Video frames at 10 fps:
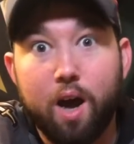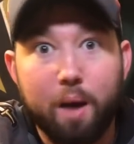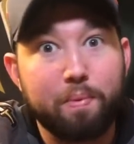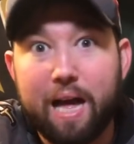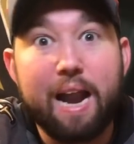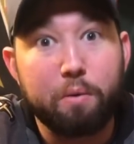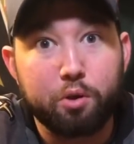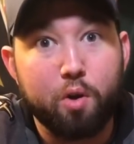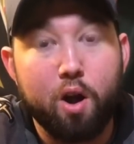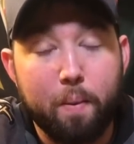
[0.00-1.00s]
I'm glad I
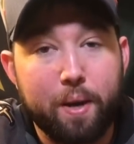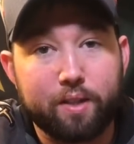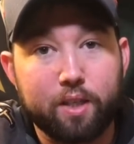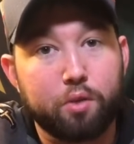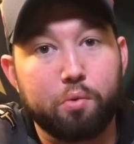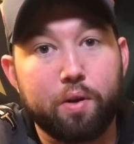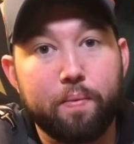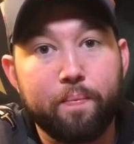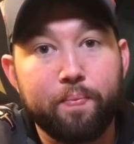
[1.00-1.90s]
was wrong about this one.